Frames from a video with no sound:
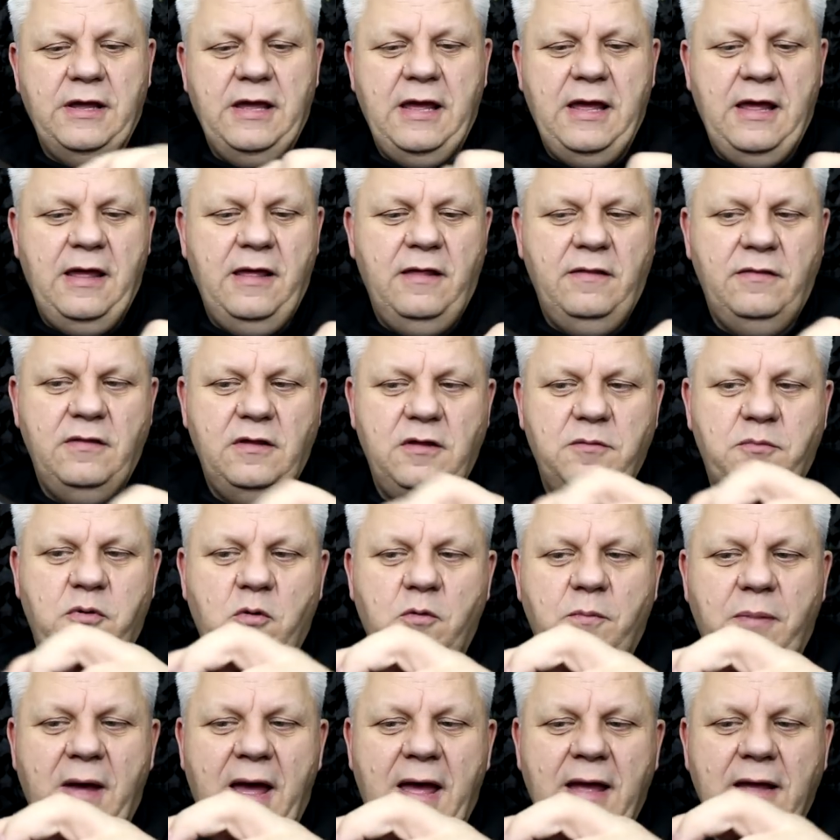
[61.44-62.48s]
here that you
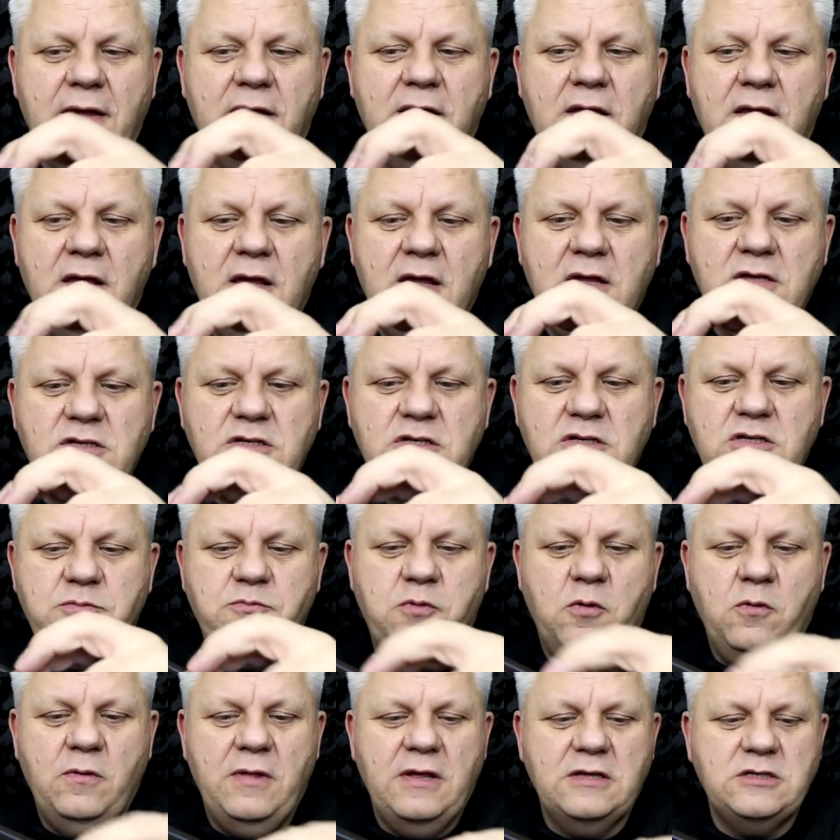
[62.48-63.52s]
pull back. So you just
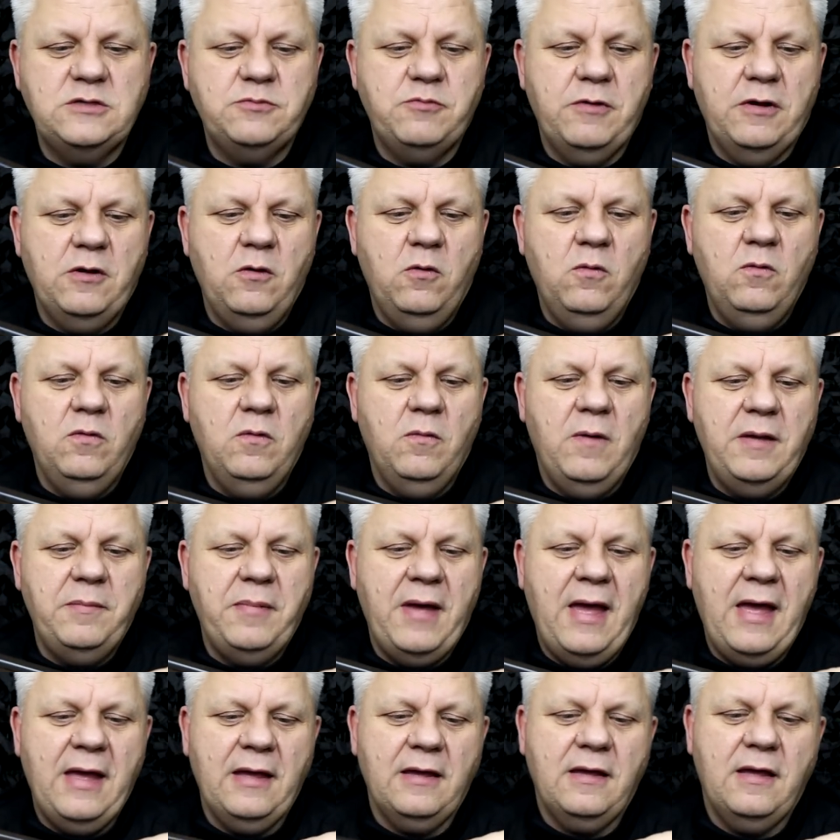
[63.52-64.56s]
pull that spring all the way
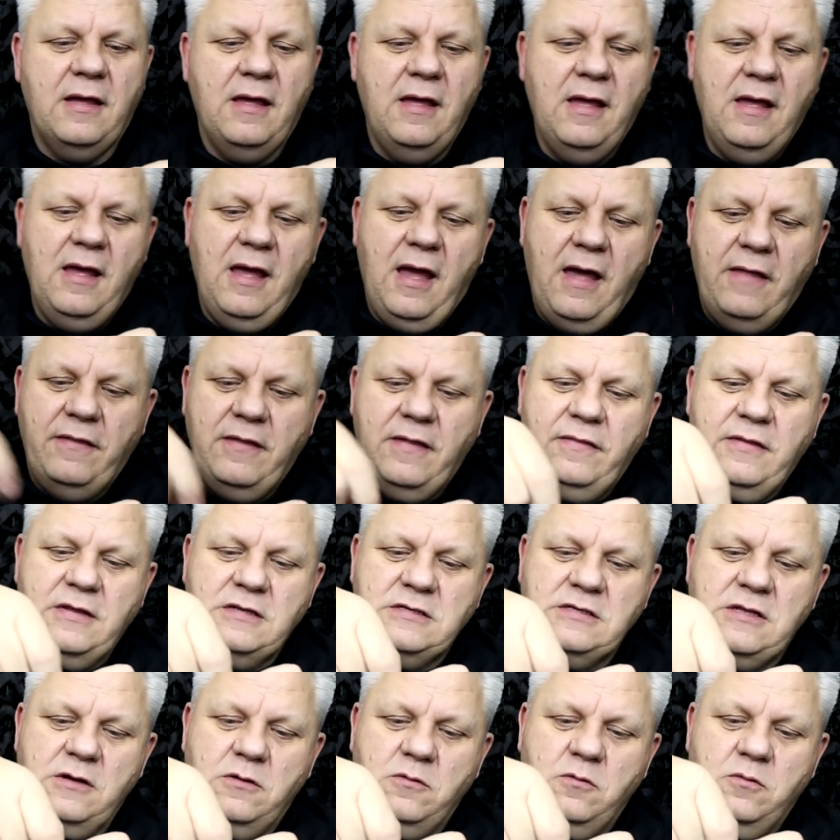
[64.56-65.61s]
back, and then
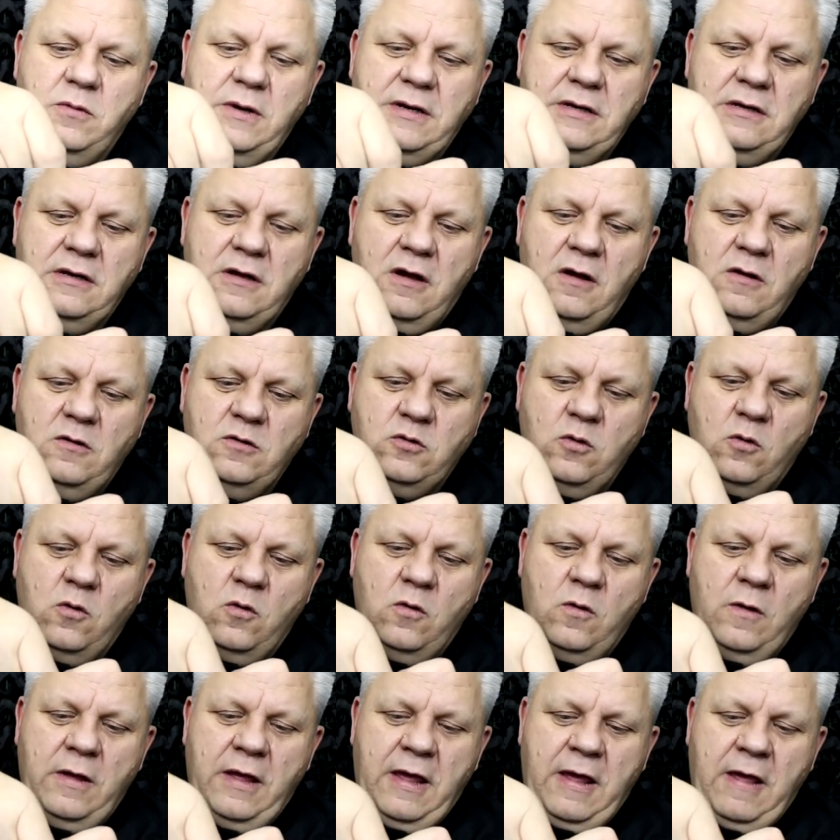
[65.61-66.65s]
this little window
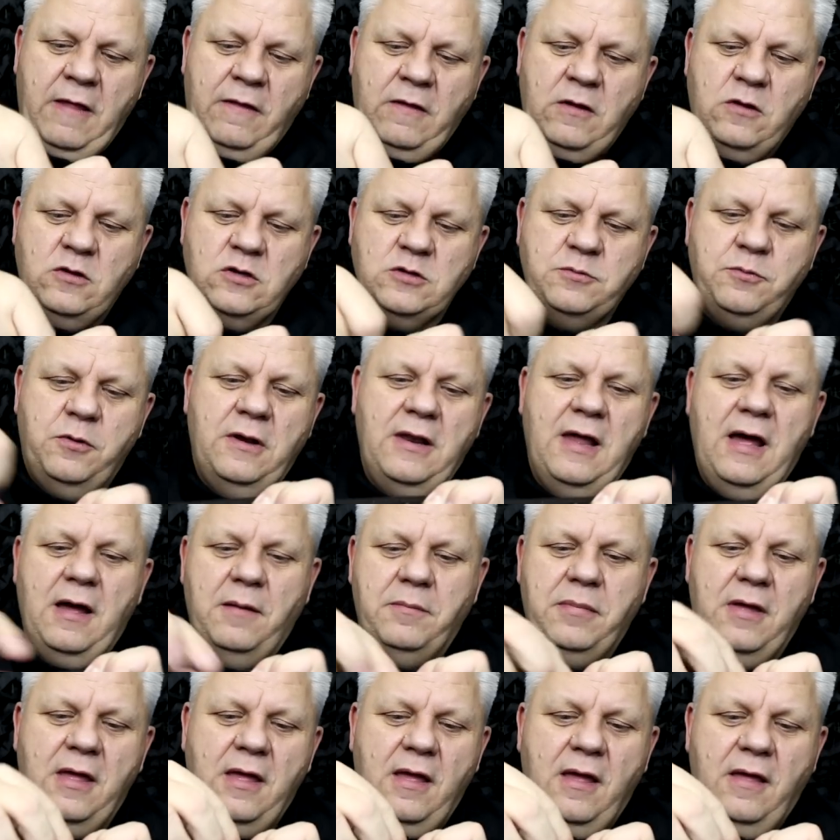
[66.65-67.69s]
door here that you just pull
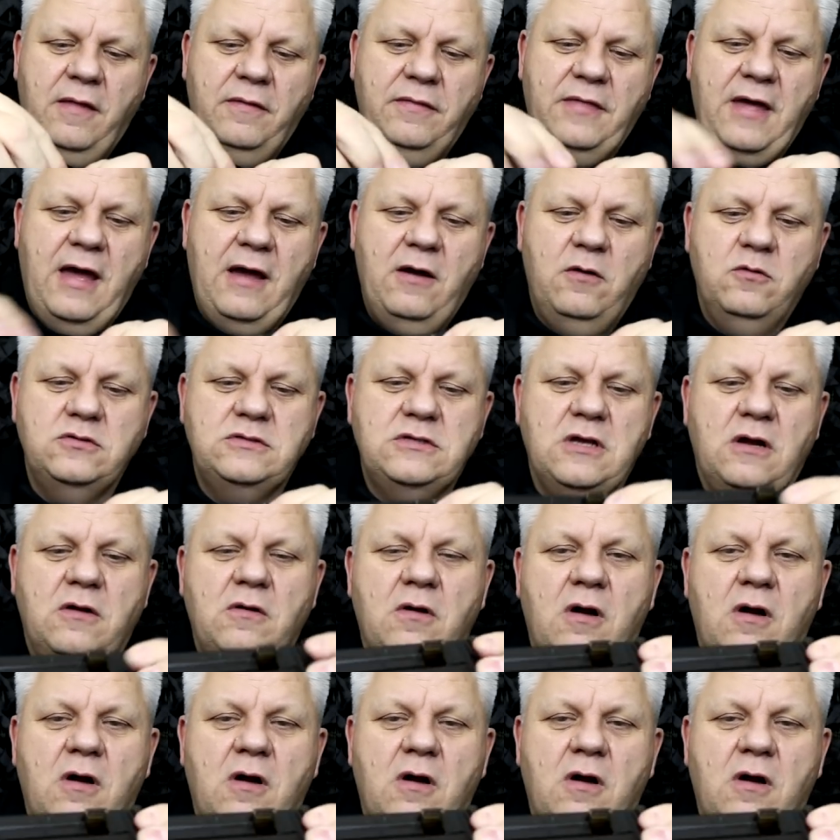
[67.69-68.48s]
up, that also